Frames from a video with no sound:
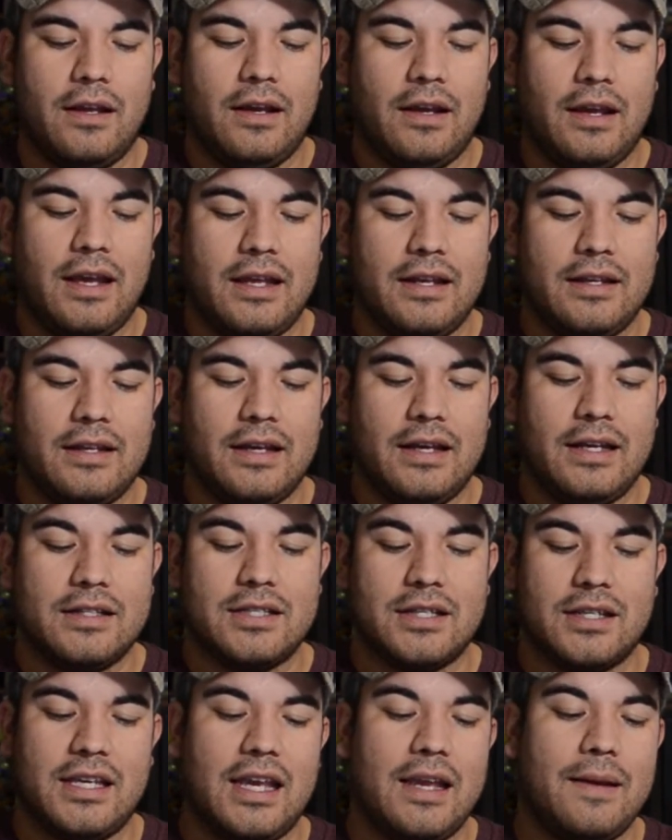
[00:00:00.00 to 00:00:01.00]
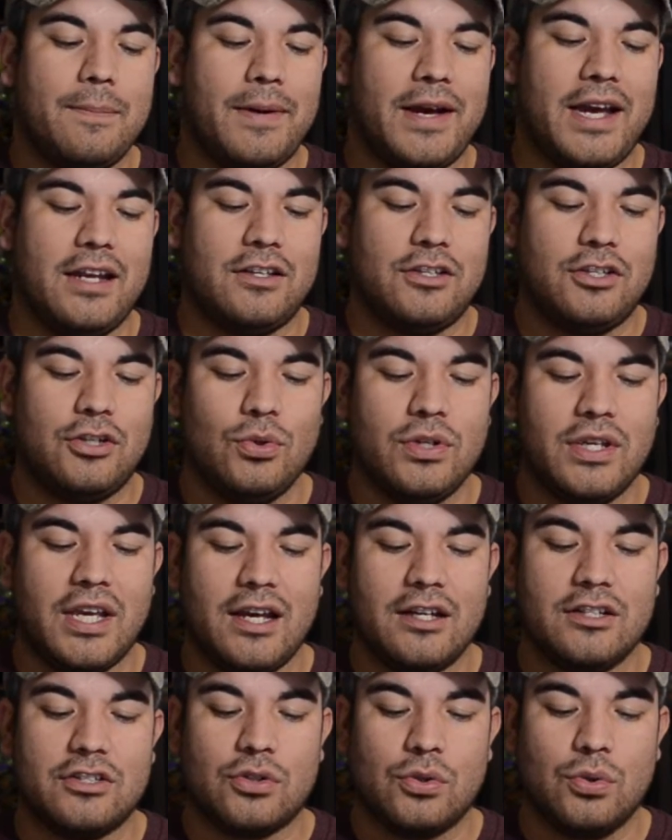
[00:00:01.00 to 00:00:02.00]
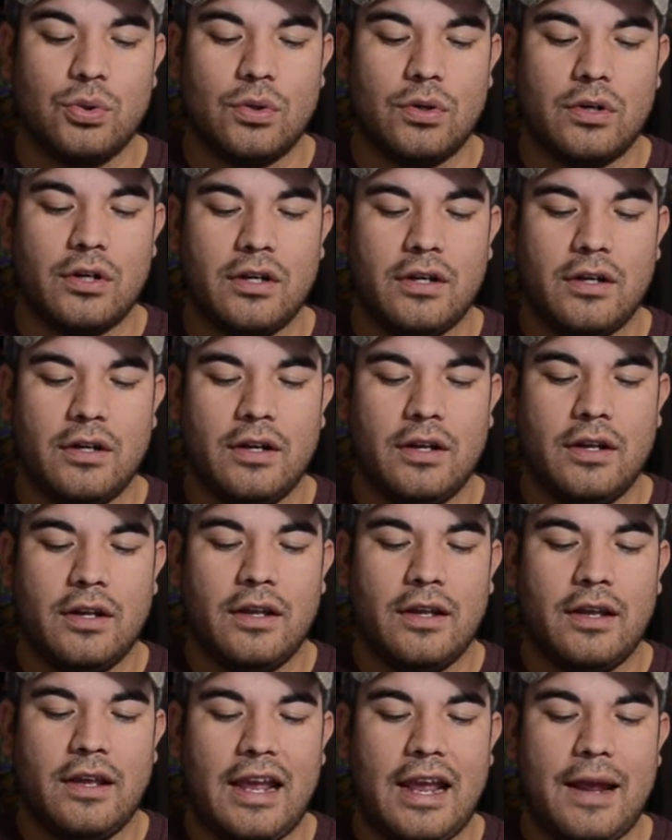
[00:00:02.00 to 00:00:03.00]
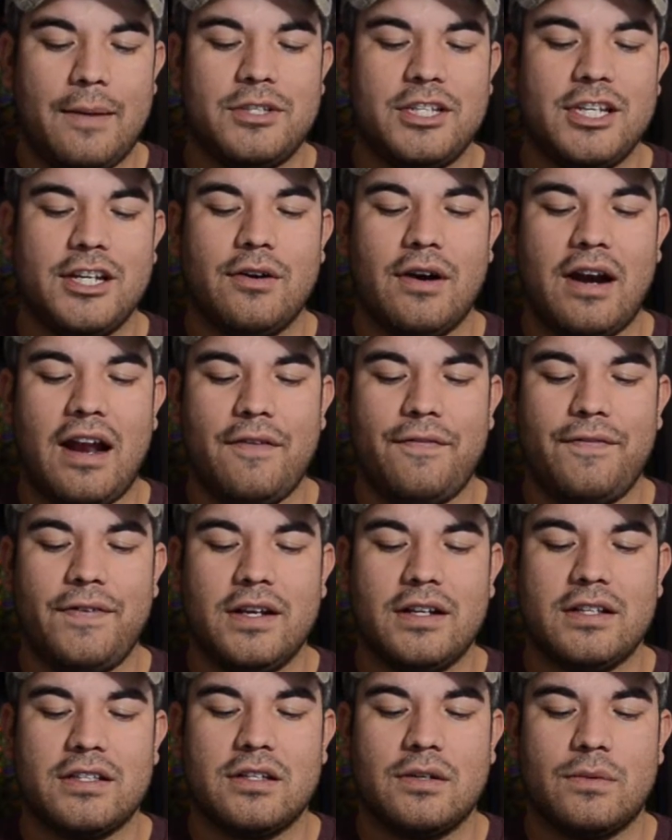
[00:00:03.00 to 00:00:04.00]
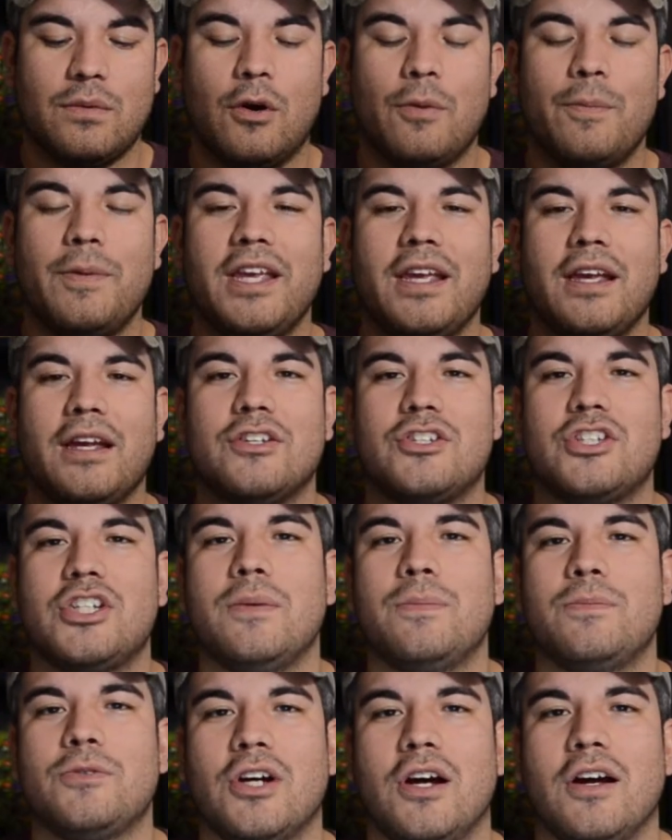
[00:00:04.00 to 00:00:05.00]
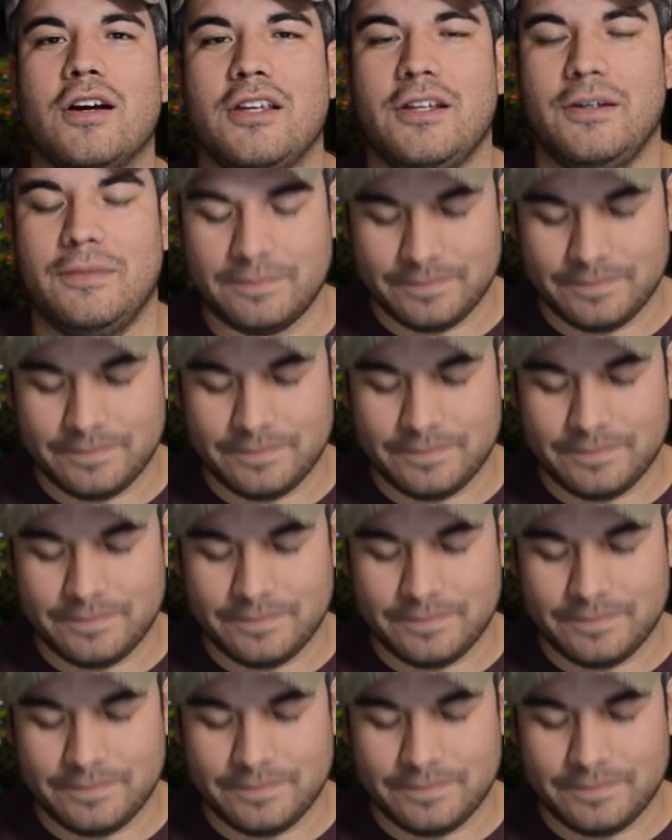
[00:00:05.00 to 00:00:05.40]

And it's a game by Tukas Kur, MT Graphics, Roby, and Chip Jockey.